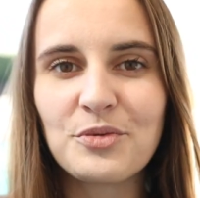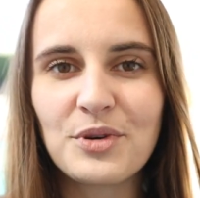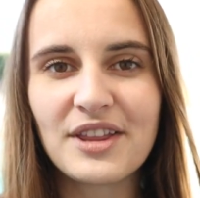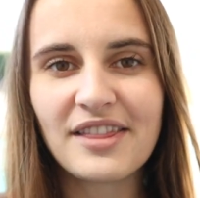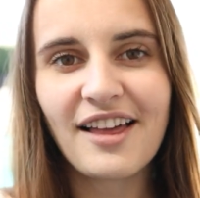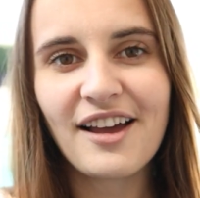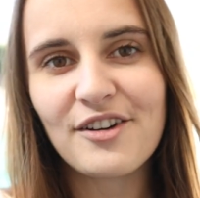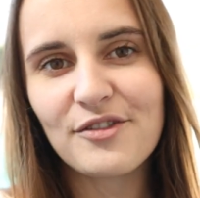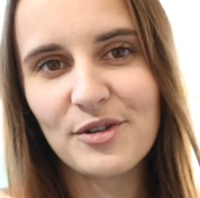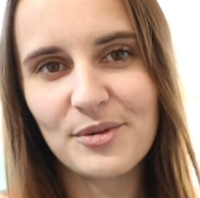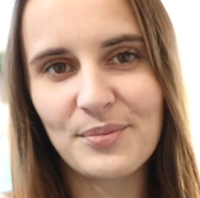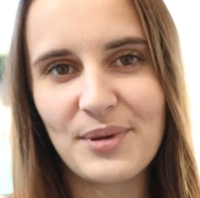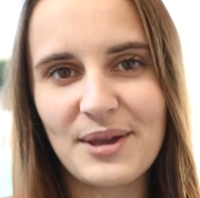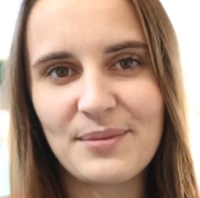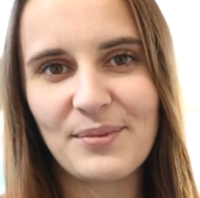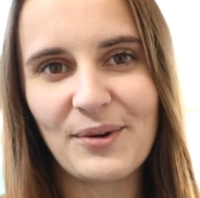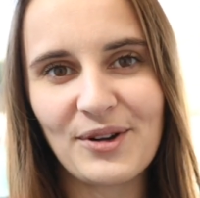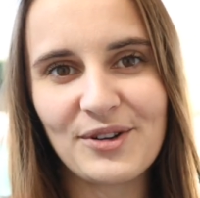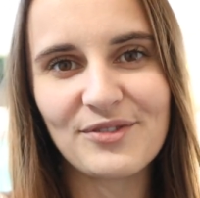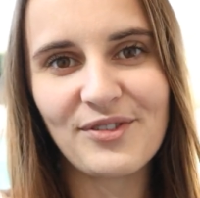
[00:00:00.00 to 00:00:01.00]
and we love when
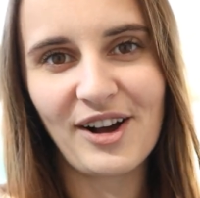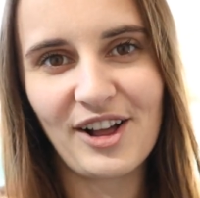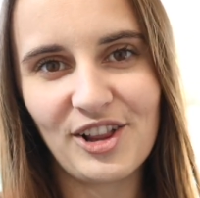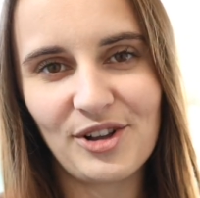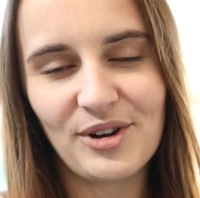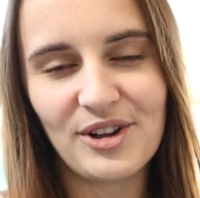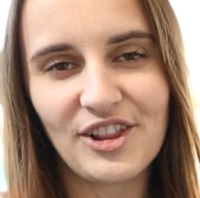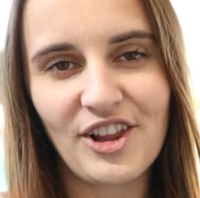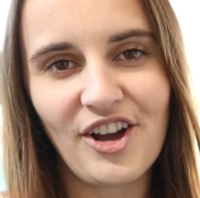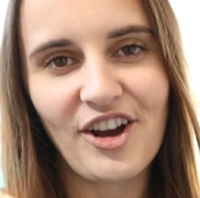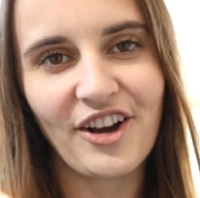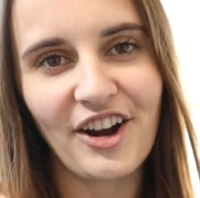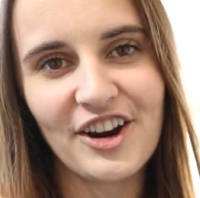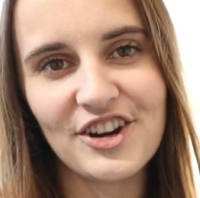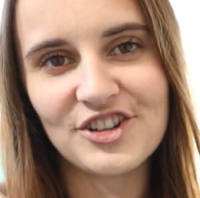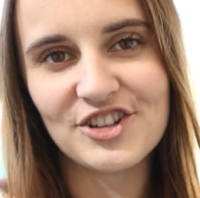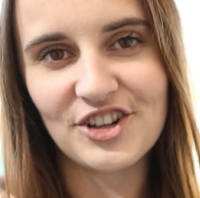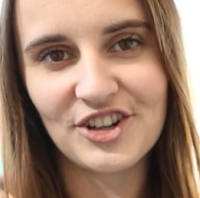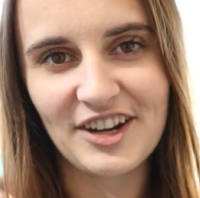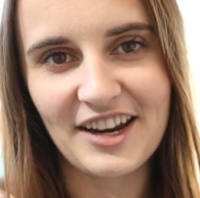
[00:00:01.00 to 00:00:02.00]
people follow along
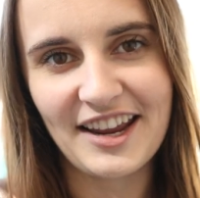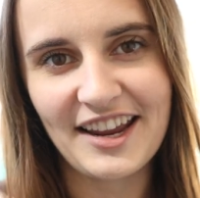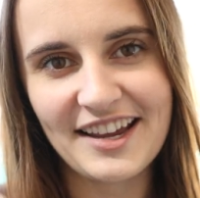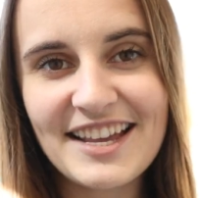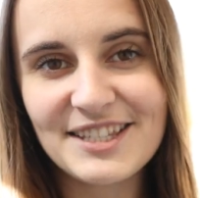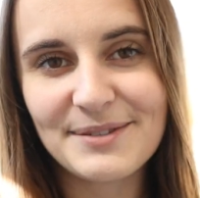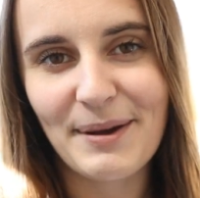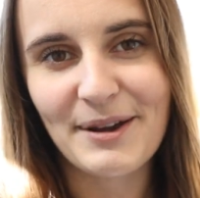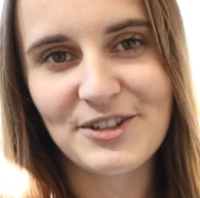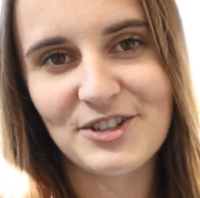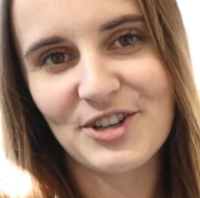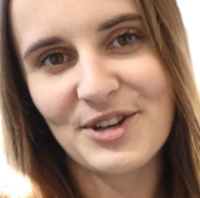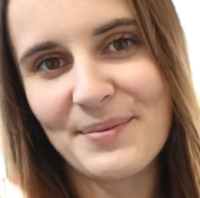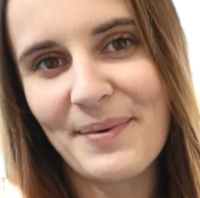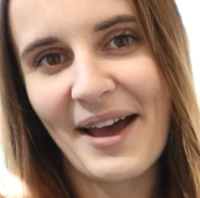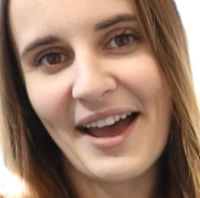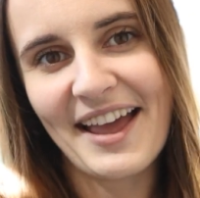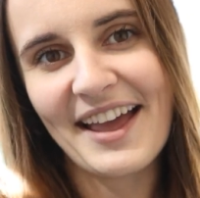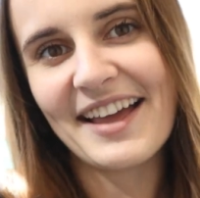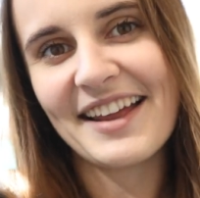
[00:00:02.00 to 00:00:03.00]
our journey, especially
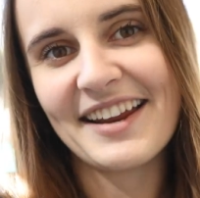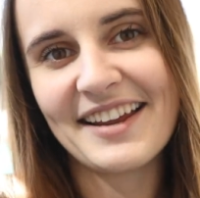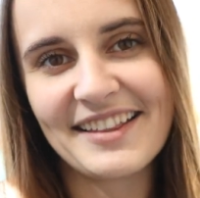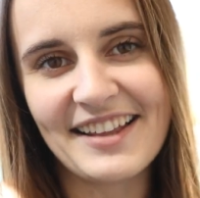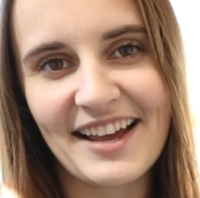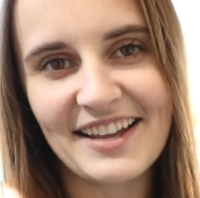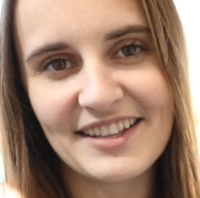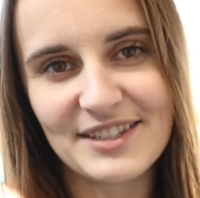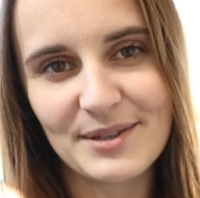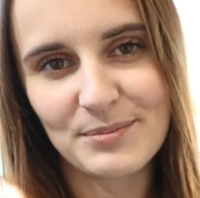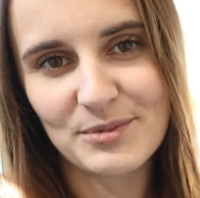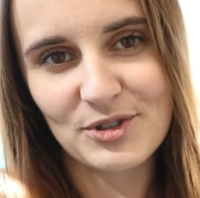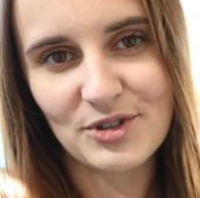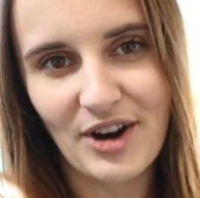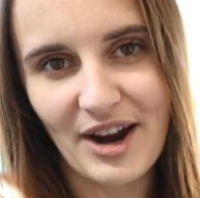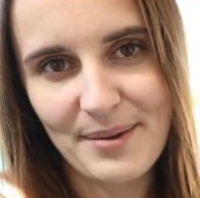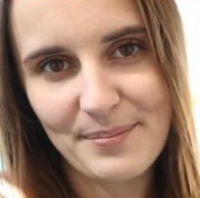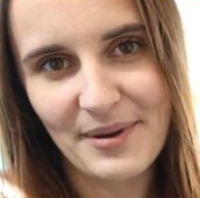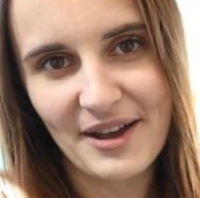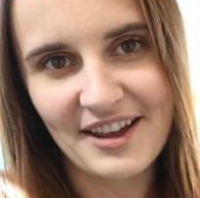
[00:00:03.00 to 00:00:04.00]
by hitting that
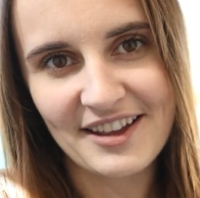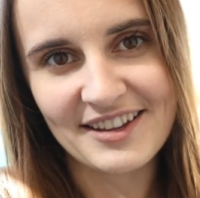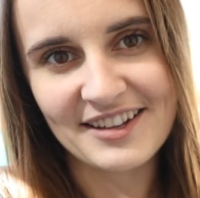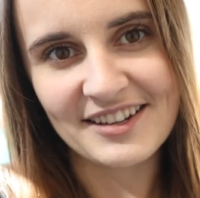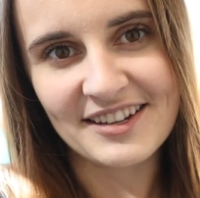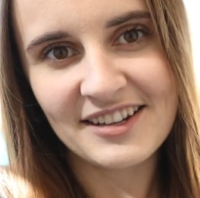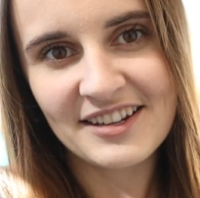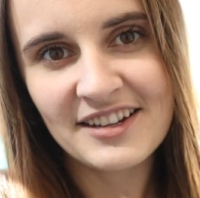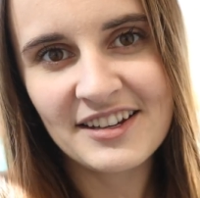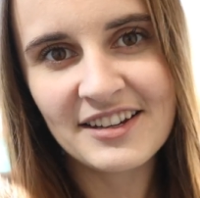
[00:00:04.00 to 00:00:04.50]
subscribe button.